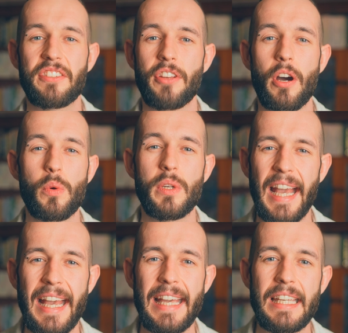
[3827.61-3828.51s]
it's
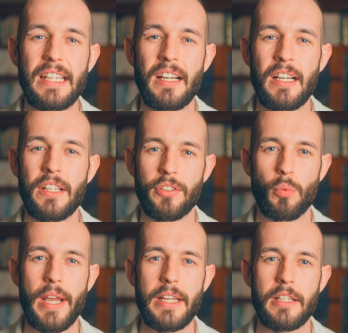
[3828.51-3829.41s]
okay to
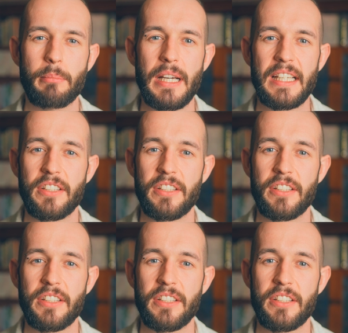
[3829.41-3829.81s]
wake and bake.